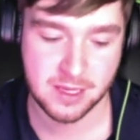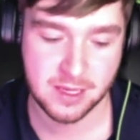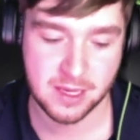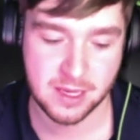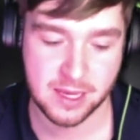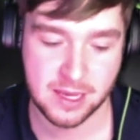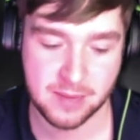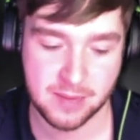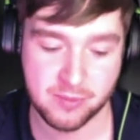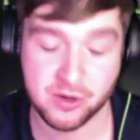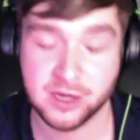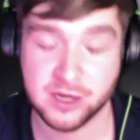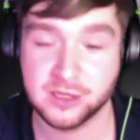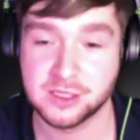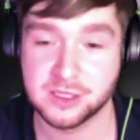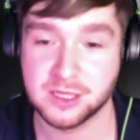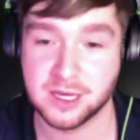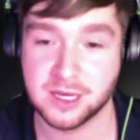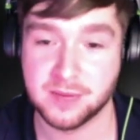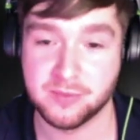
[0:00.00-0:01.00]

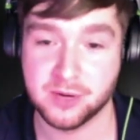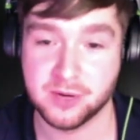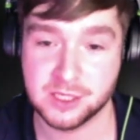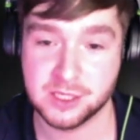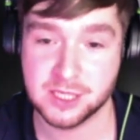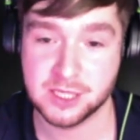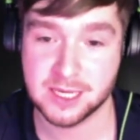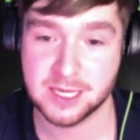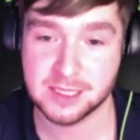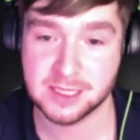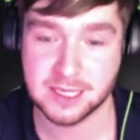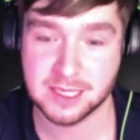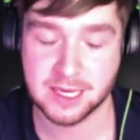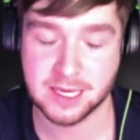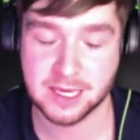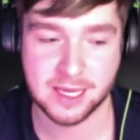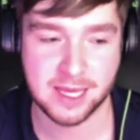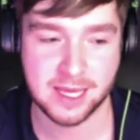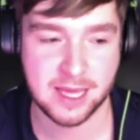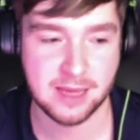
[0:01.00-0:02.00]
appreciating
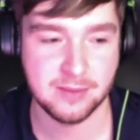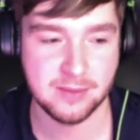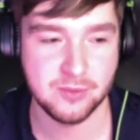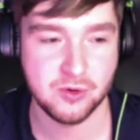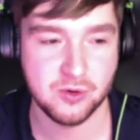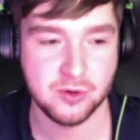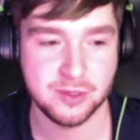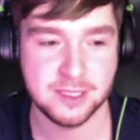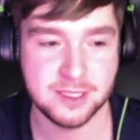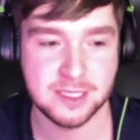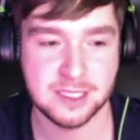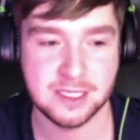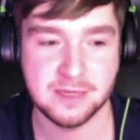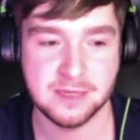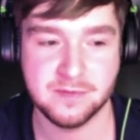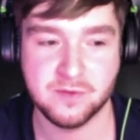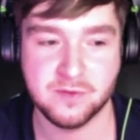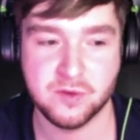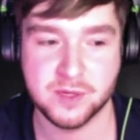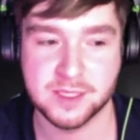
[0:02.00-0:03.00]
it, getting more autistic
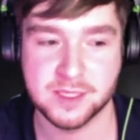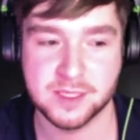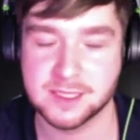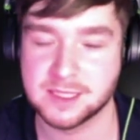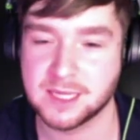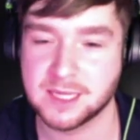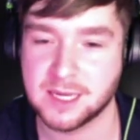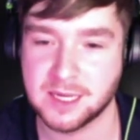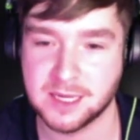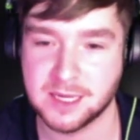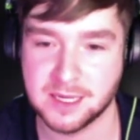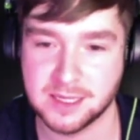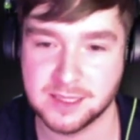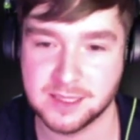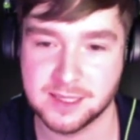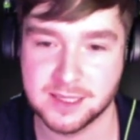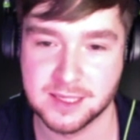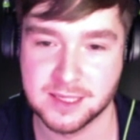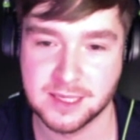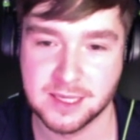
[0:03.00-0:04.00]
voices heard,
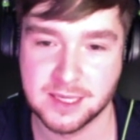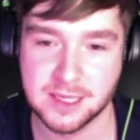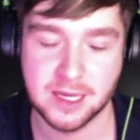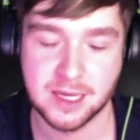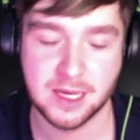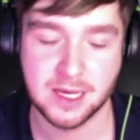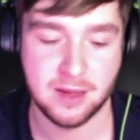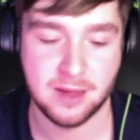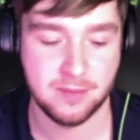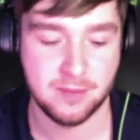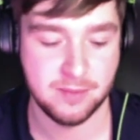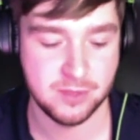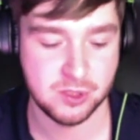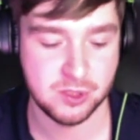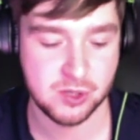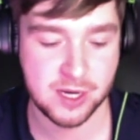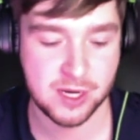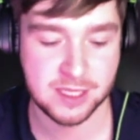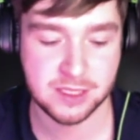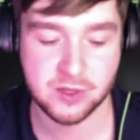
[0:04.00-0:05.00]

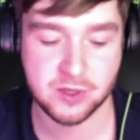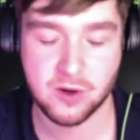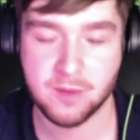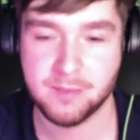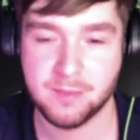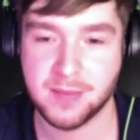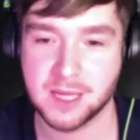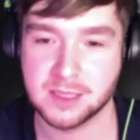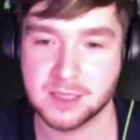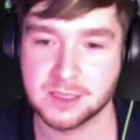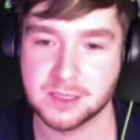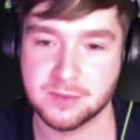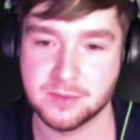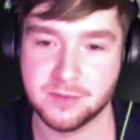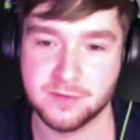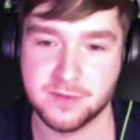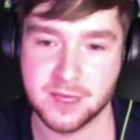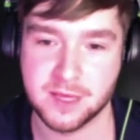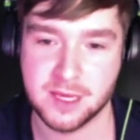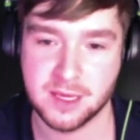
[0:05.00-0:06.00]
trying to combat some
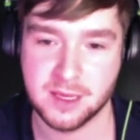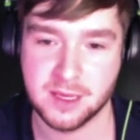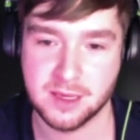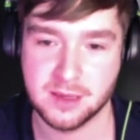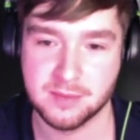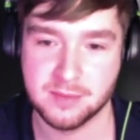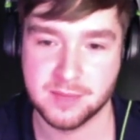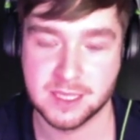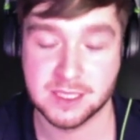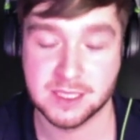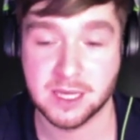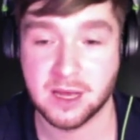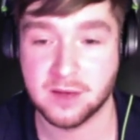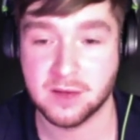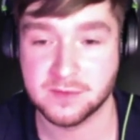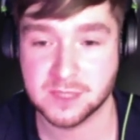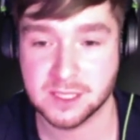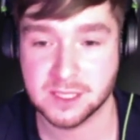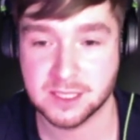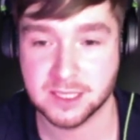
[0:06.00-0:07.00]
of the mental health
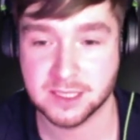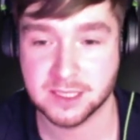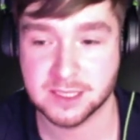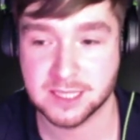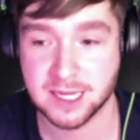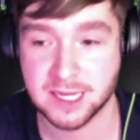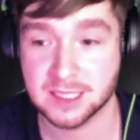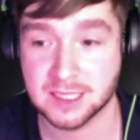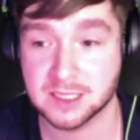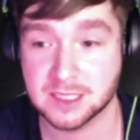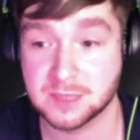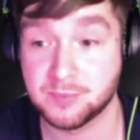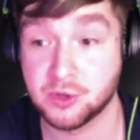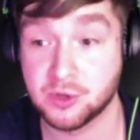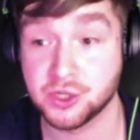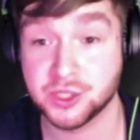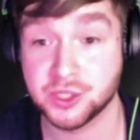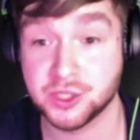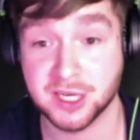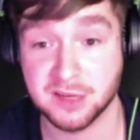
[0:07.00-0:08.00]
statistics,
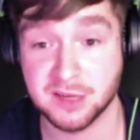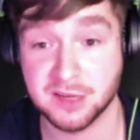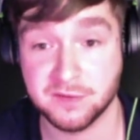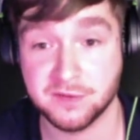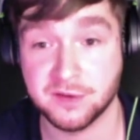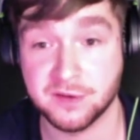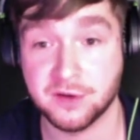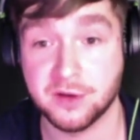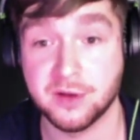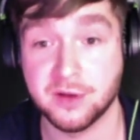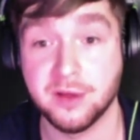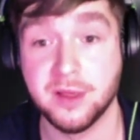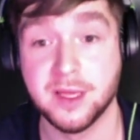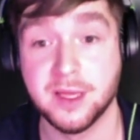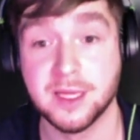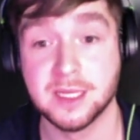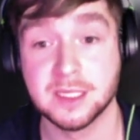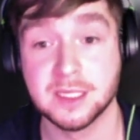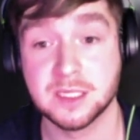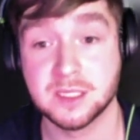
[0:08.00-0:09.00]
pushing for
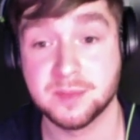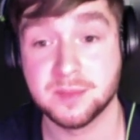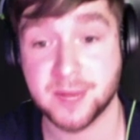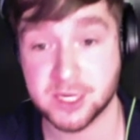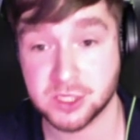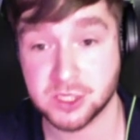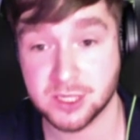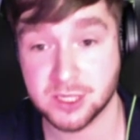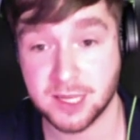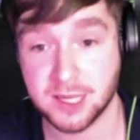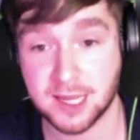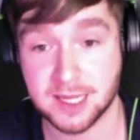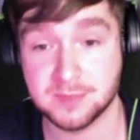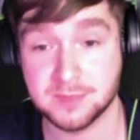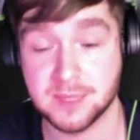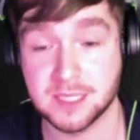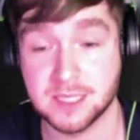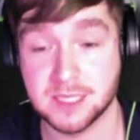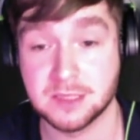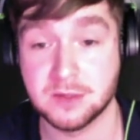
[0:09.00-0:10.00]
specialized
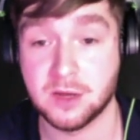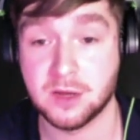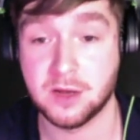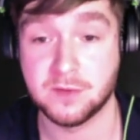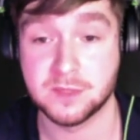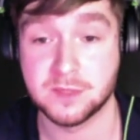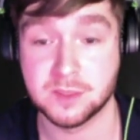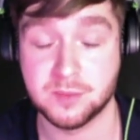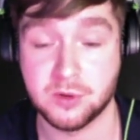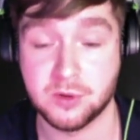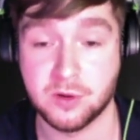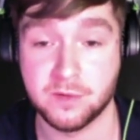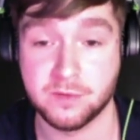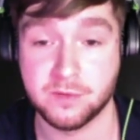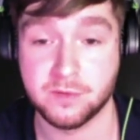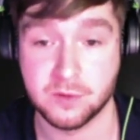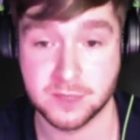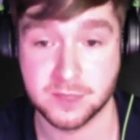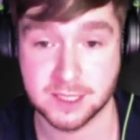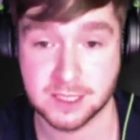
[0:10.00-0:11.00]
mental health support
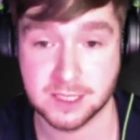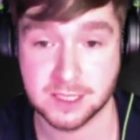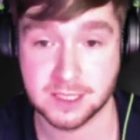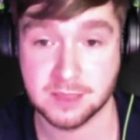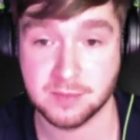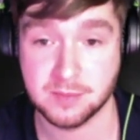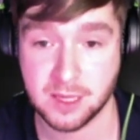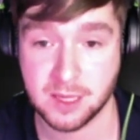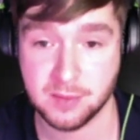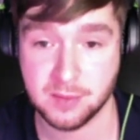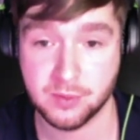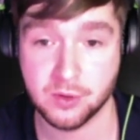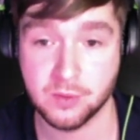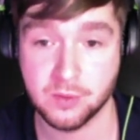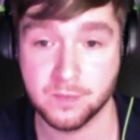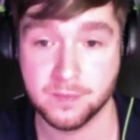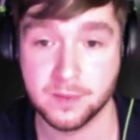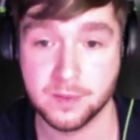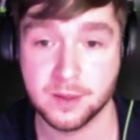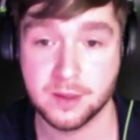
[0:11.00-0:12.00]
for autistic people,
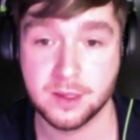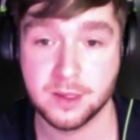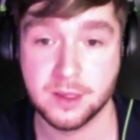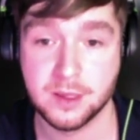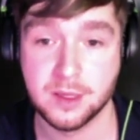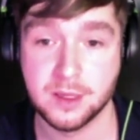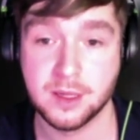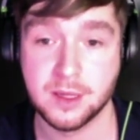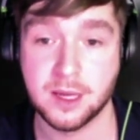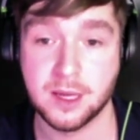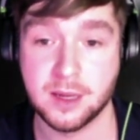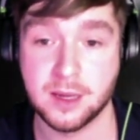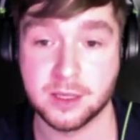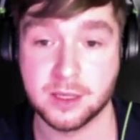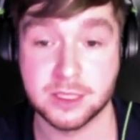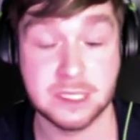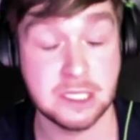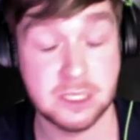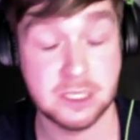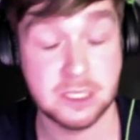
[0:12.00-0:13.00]

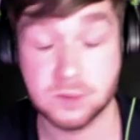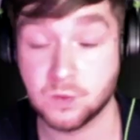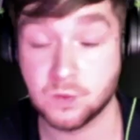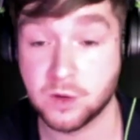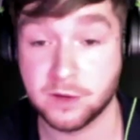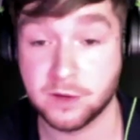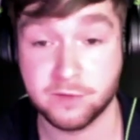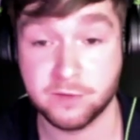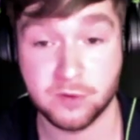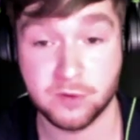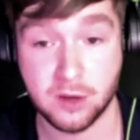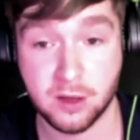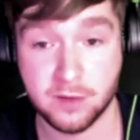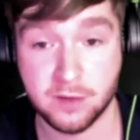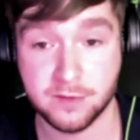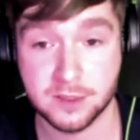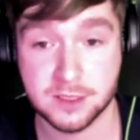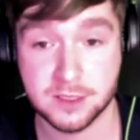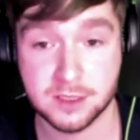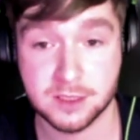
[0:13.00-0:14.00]
because it doesn't work for a lot
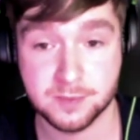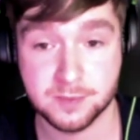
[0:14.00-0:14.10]
of us,